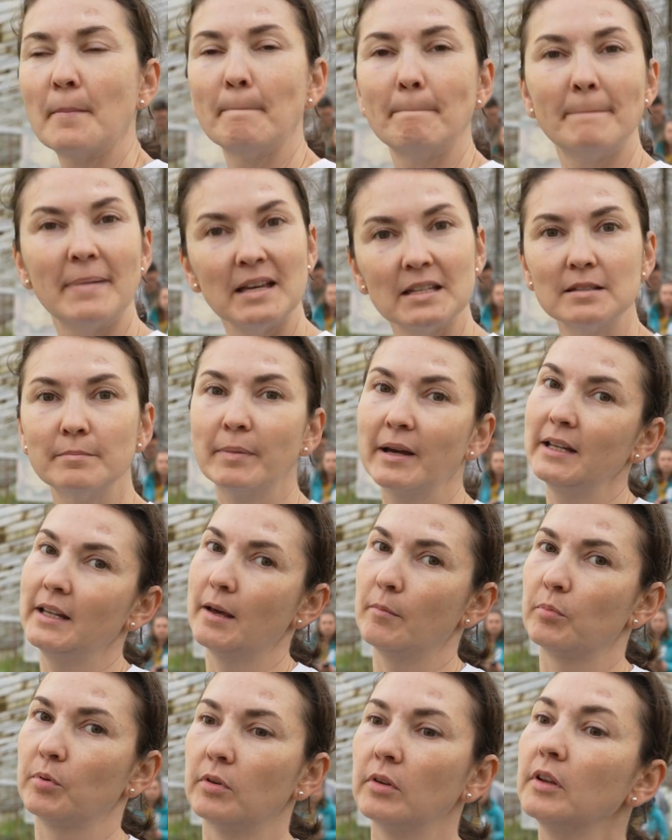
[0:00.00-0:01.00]
Best
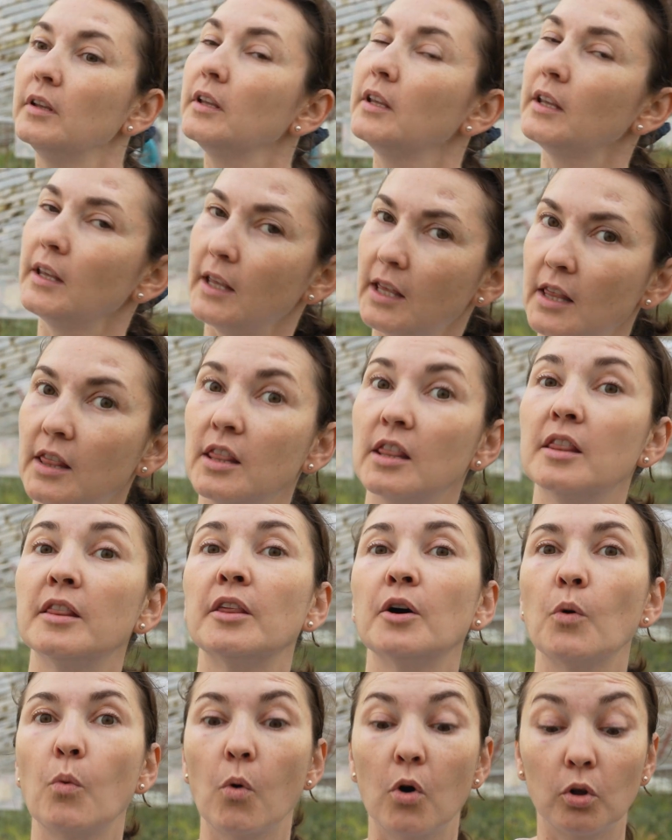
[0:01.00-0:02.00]
pineapple in
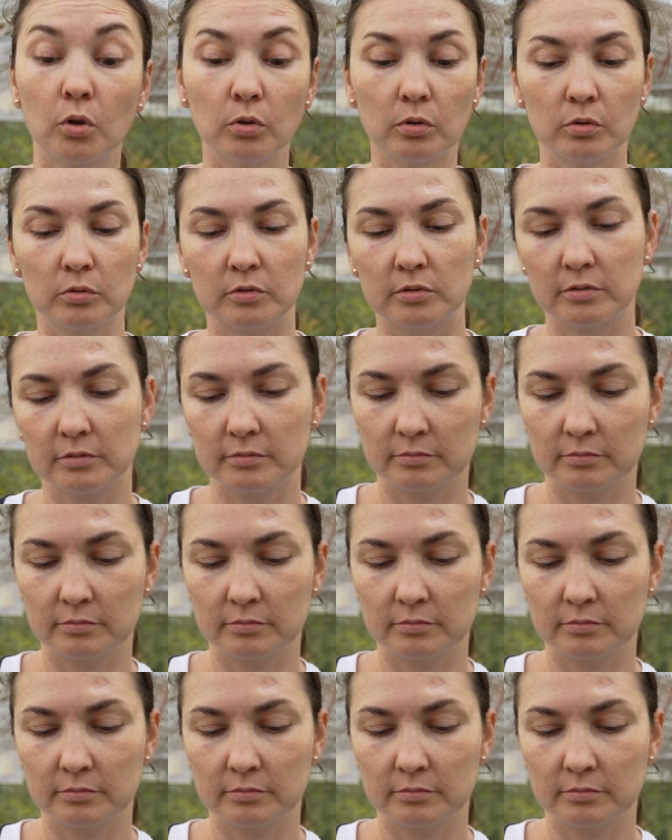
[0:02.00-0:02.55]
the world.